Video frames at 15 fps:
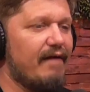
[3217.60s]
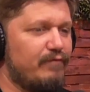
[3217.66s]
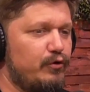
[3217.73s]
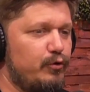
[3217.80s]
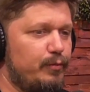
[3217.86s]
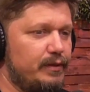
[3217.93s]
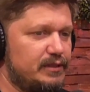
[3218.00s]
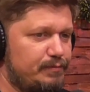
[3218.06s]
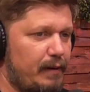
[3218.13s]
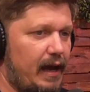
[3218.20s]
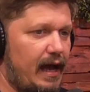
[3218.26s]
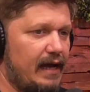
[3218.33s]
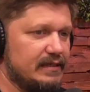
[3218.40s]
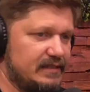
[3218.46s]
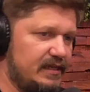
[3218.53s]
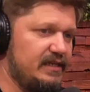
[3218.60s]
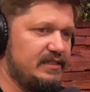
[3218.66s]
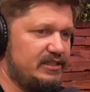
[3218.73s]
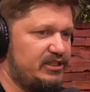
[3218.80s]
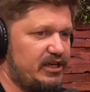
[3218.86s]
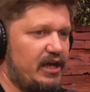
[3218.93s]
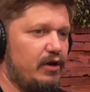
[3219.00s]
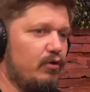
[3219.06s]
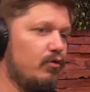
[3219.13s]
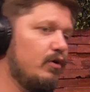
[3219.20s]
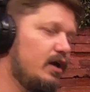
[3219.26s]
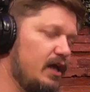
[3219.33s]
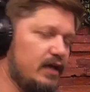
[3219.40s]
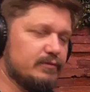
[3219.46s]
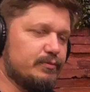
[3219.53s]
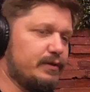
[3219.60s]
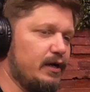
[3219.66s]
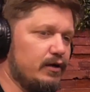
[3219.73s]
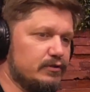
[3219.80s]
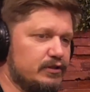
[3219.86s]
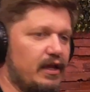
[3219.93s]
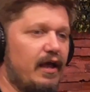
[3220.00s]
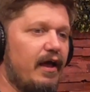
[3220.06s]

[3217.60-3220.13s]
Hubig's pies in jail. It's because